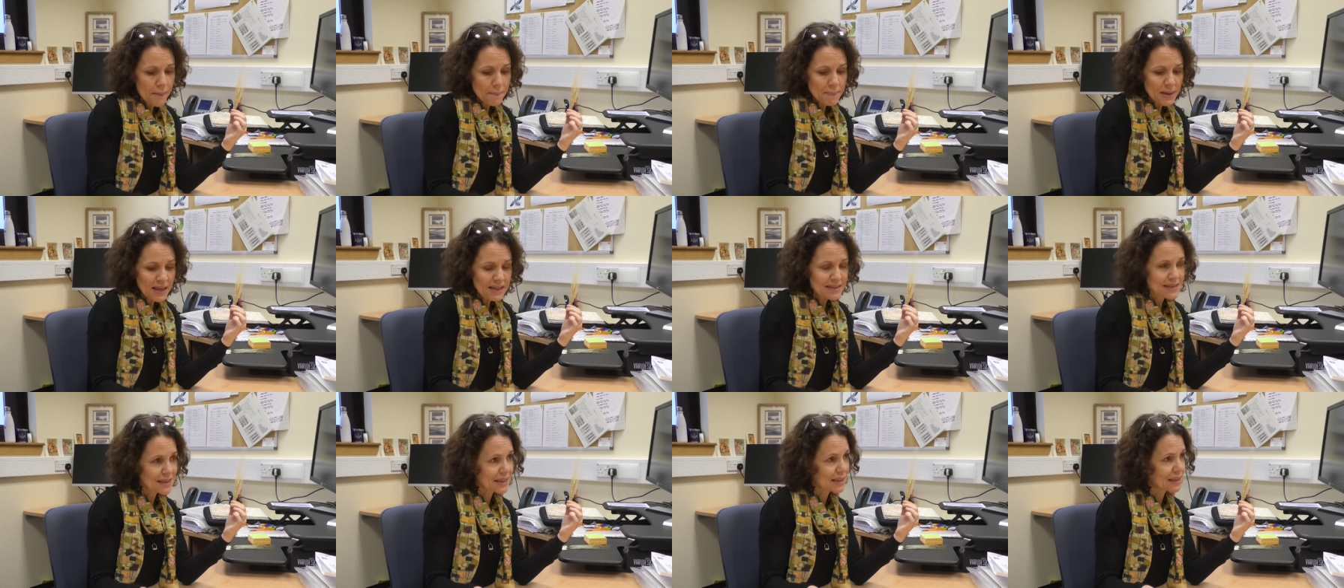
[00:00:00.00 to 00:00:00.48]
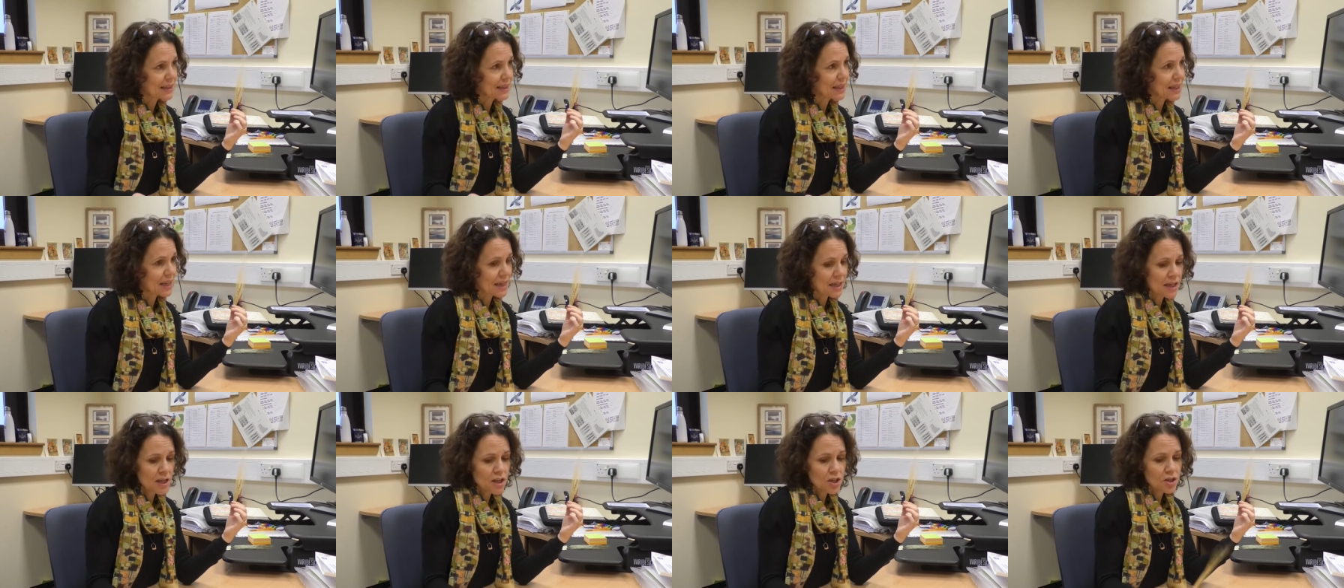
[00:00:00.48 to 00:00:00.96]

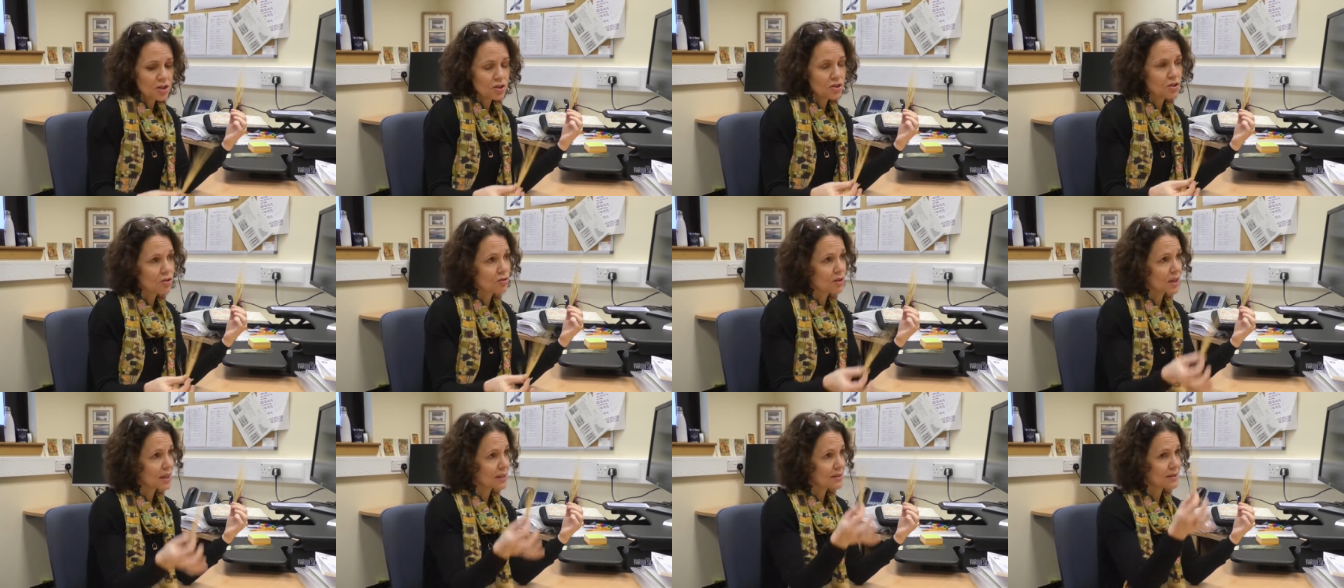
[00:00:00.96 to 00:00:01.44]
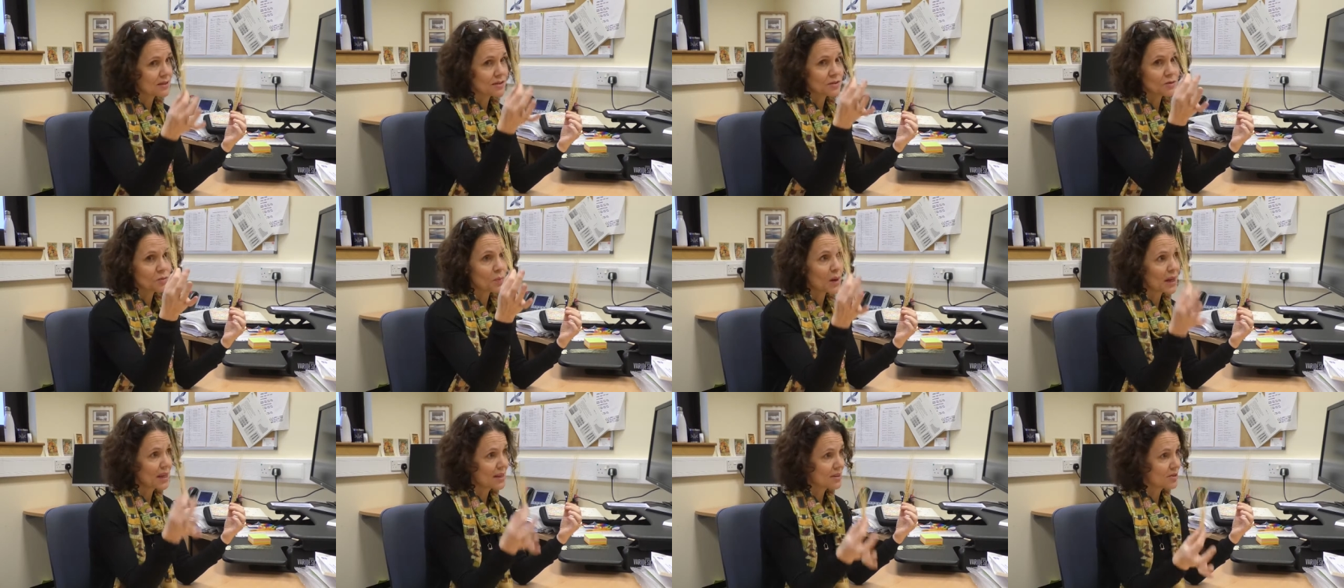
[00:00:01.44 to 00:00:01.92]
Basically, you can
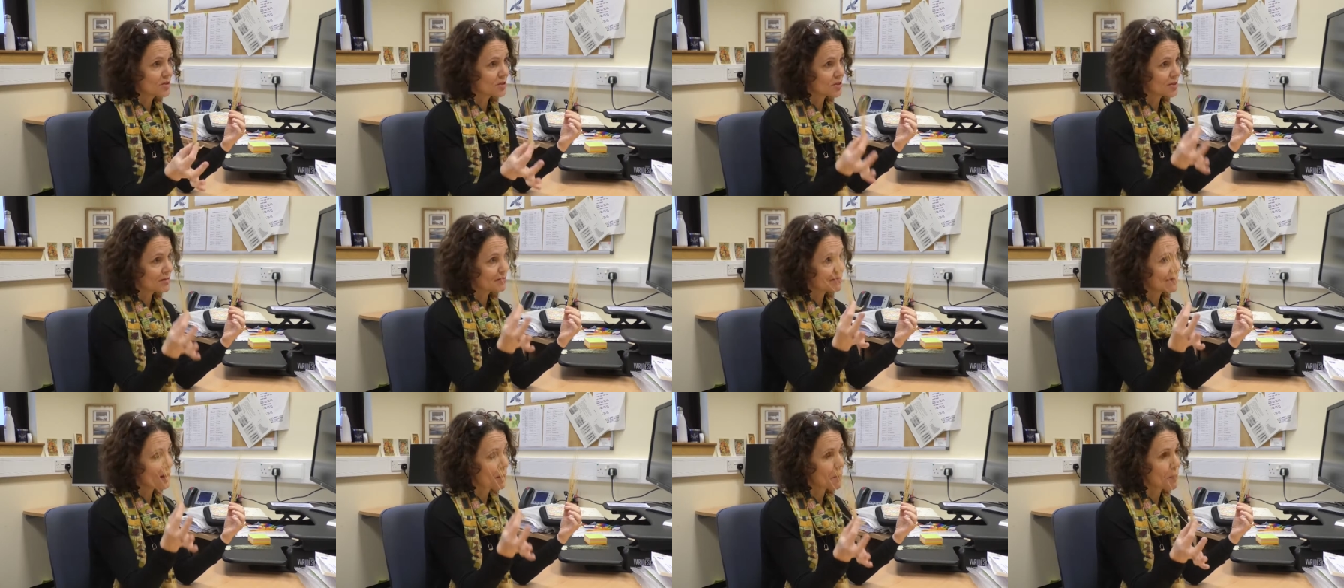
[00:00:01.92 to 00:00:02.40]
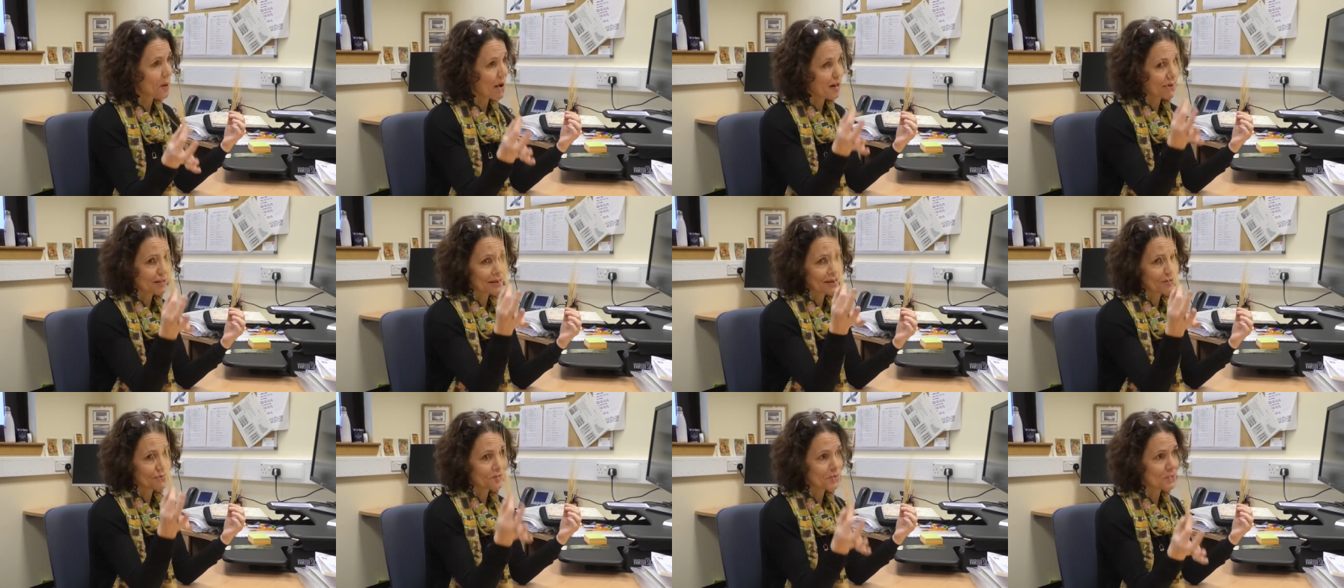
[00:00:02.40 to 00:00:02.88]
switch a
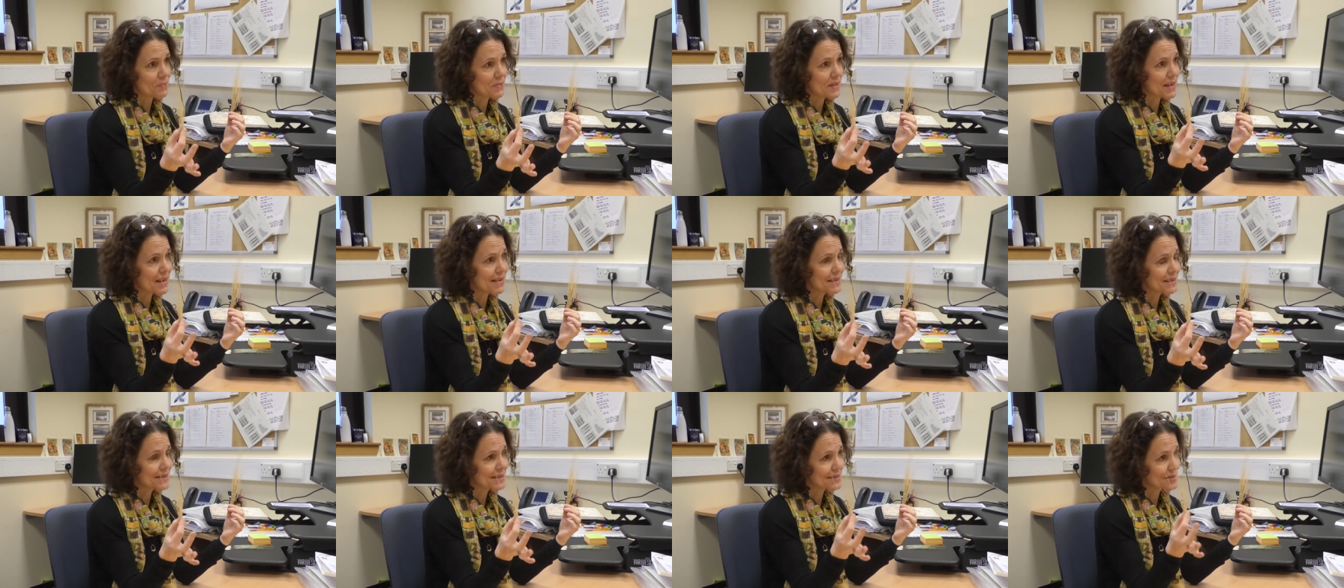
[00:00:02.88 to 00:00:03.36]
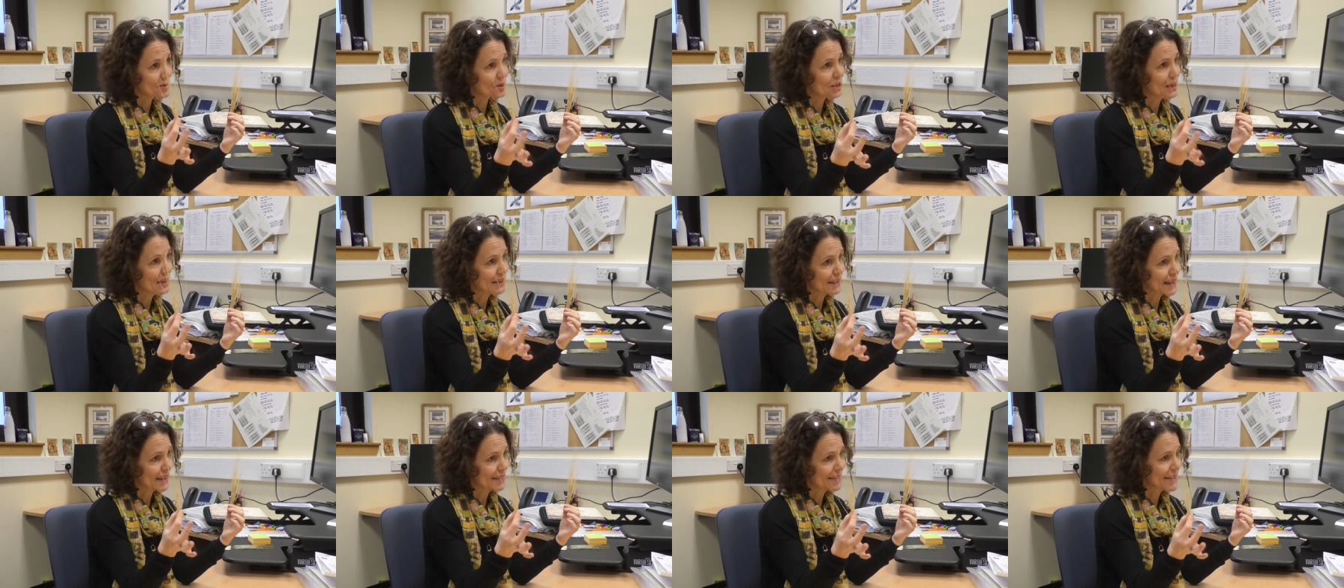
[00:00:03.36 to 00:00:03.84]
barley from this,
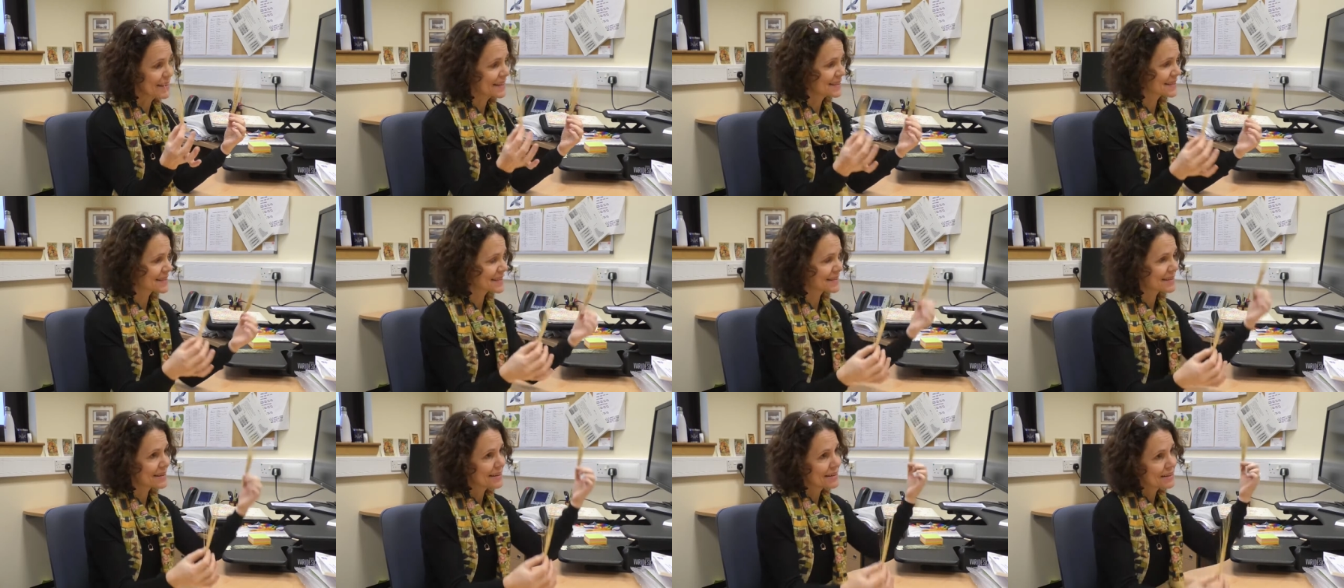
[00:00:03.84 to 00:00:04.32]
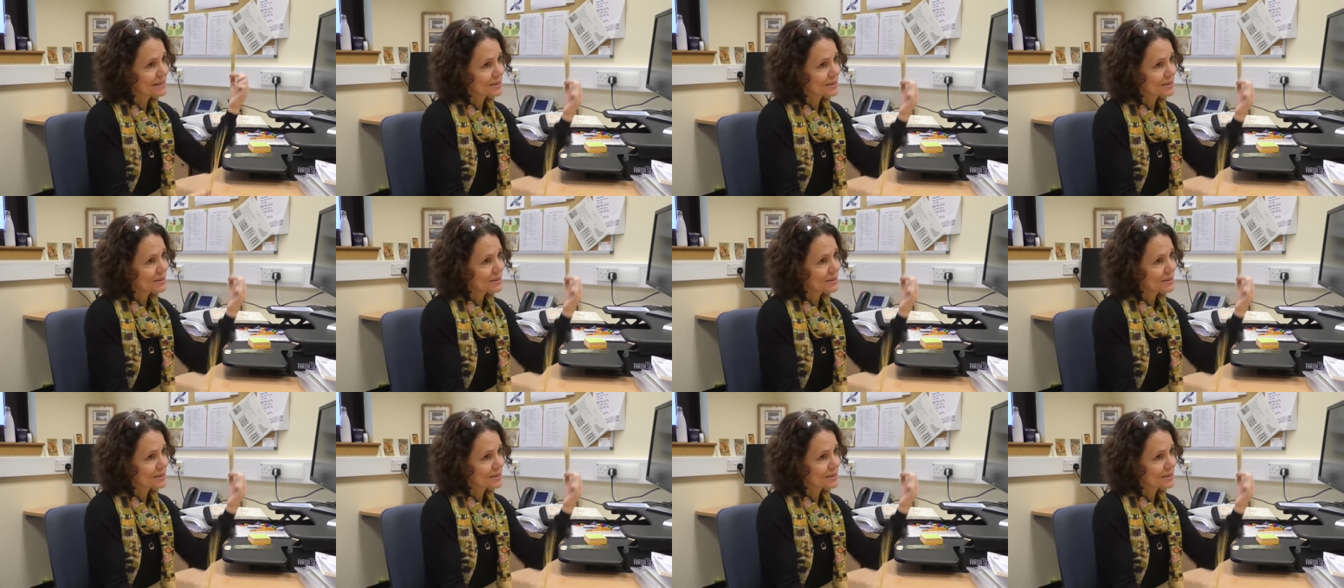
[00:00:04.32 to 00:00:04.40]
looking like this,